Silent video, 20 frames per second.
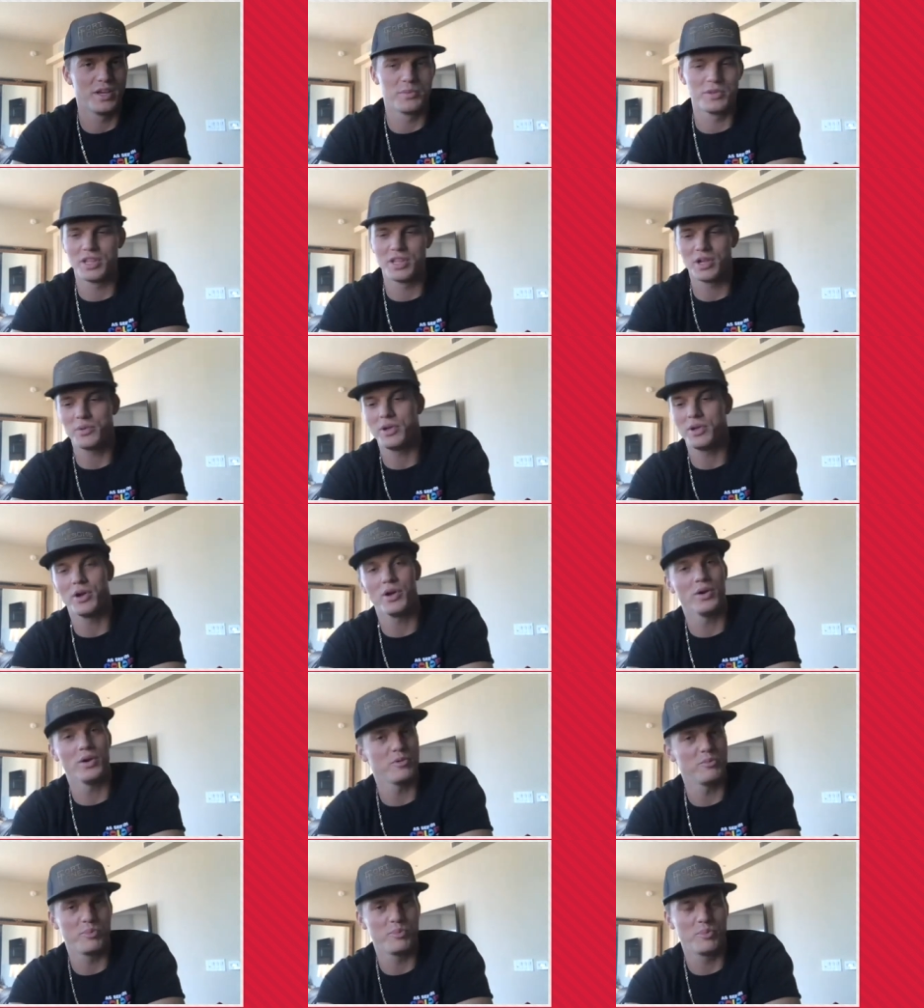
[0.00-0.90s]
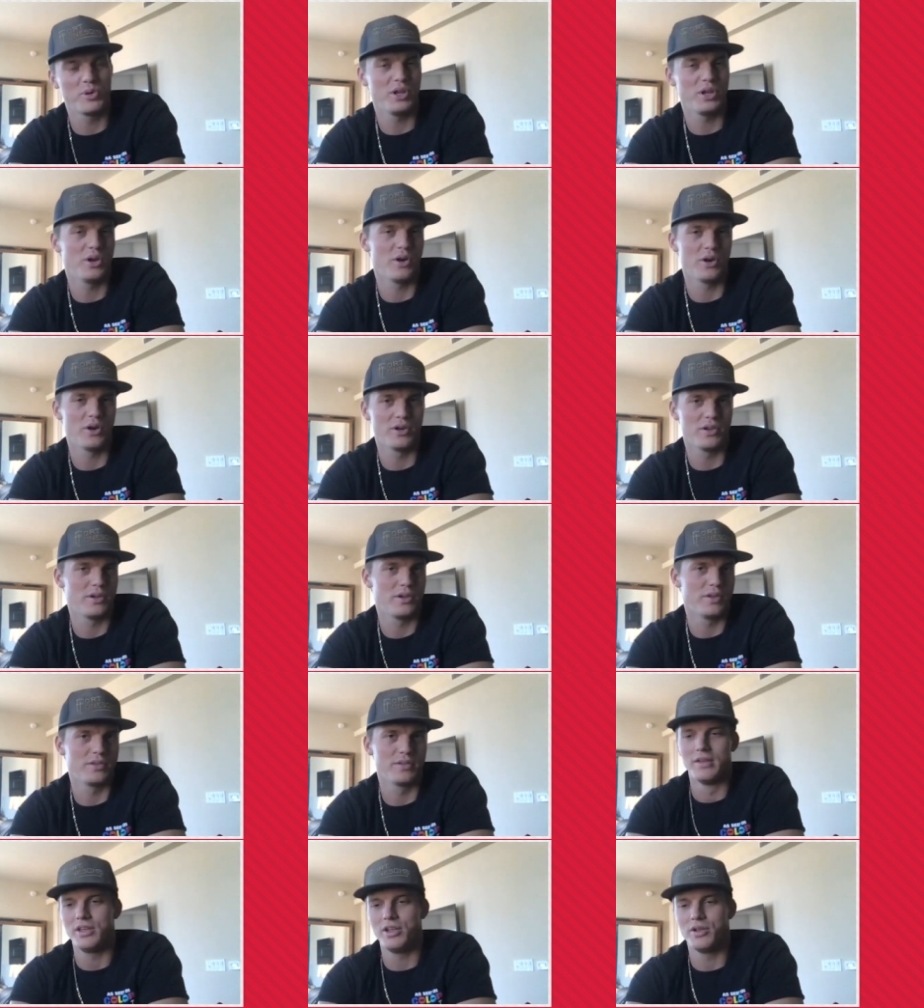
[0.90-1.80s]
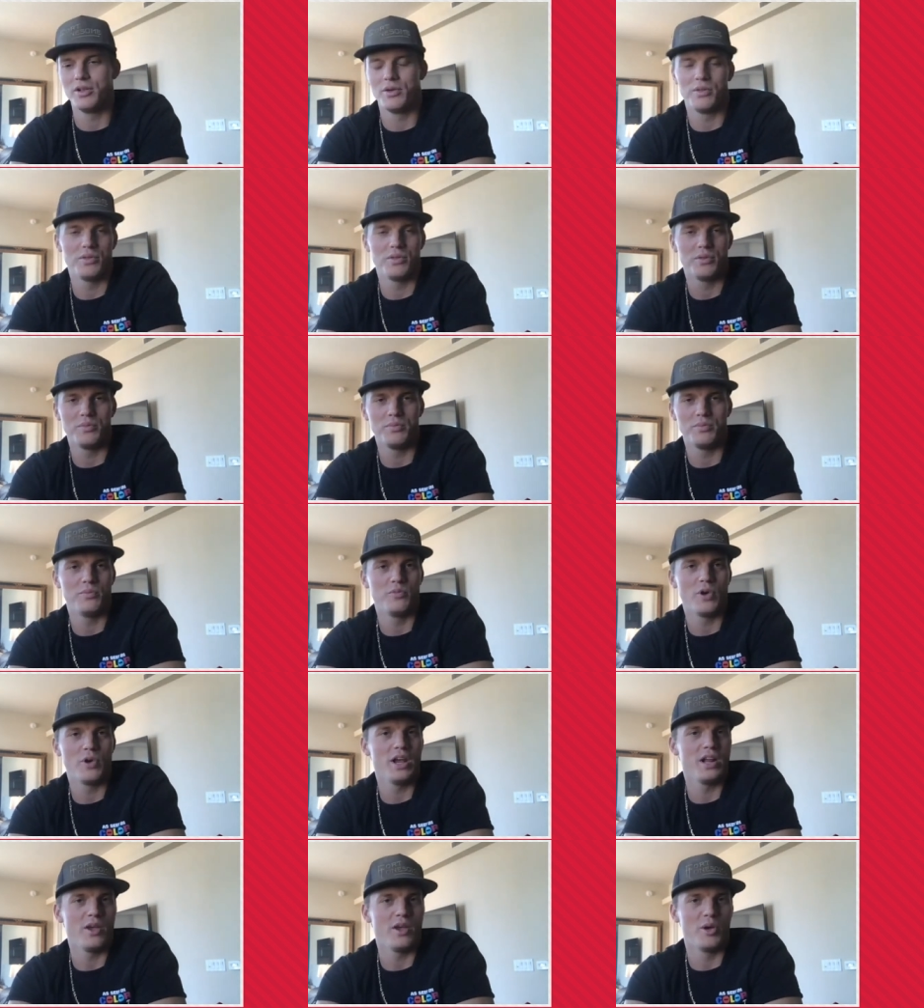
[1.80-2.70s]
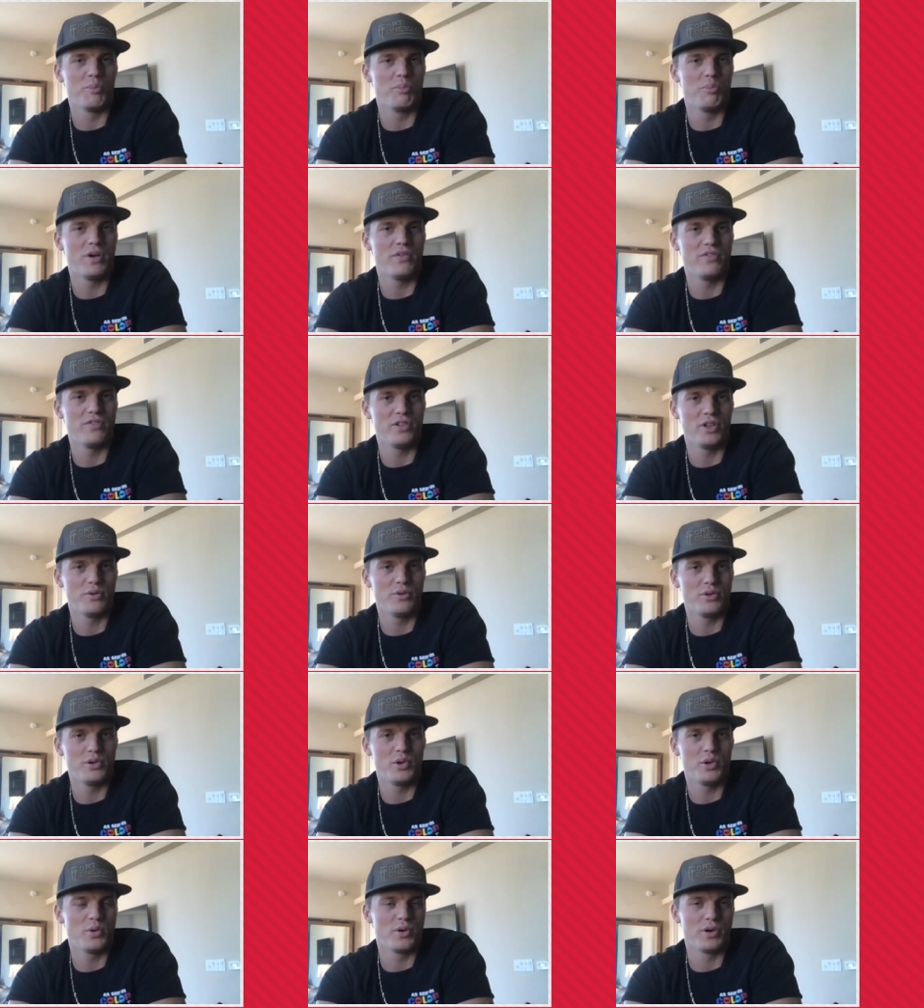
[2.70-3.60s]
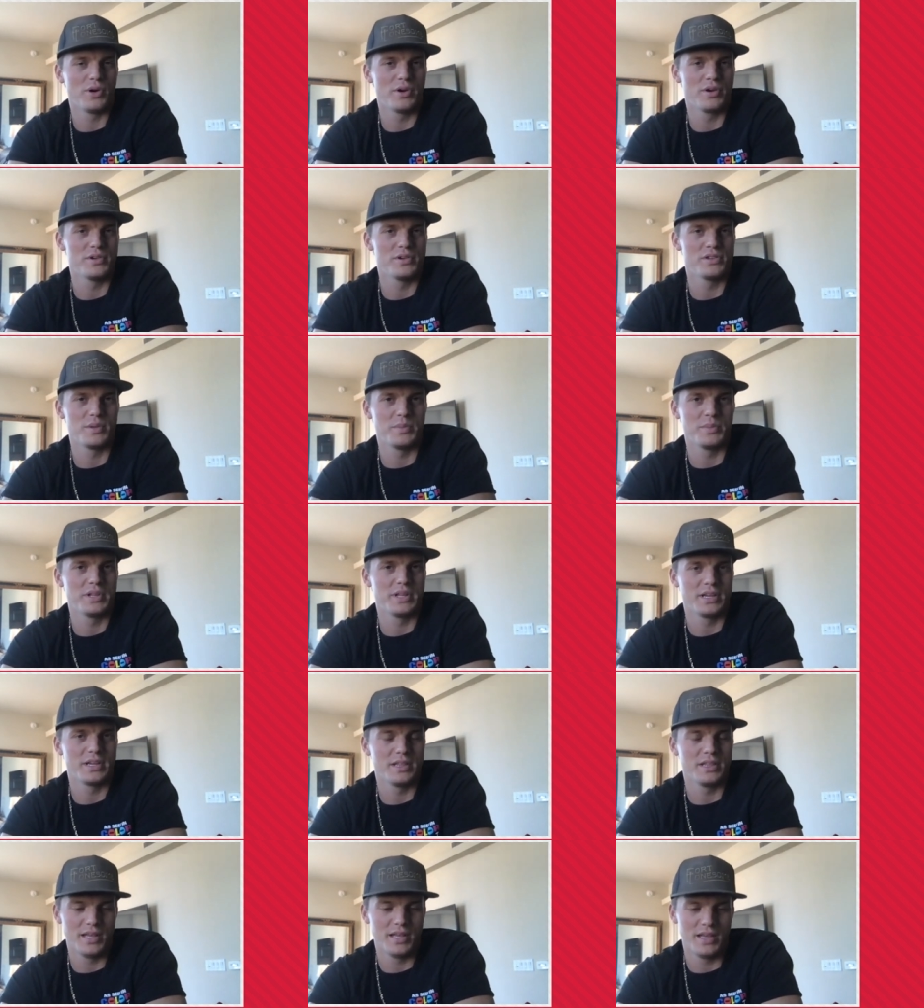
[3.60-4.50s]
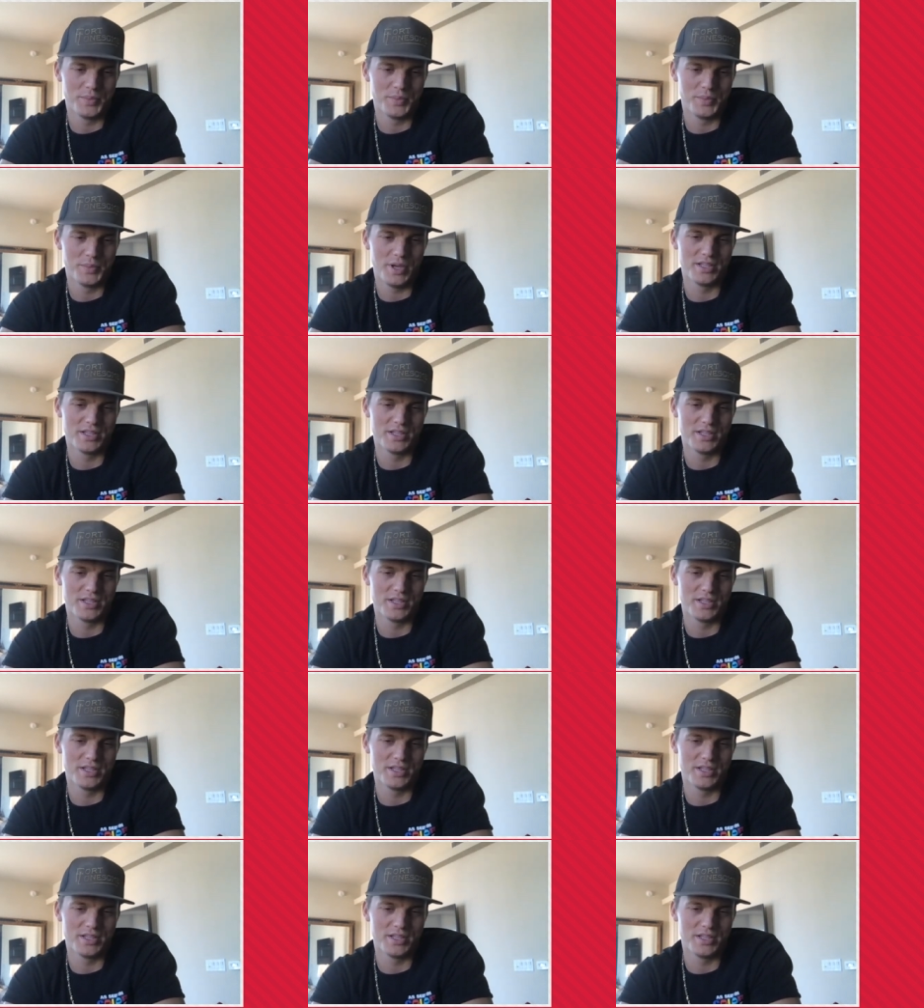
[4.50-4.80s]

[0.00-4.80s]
They're like, we heard Pretty Heart on, you know, the radio in Buffalo, New York or something like that.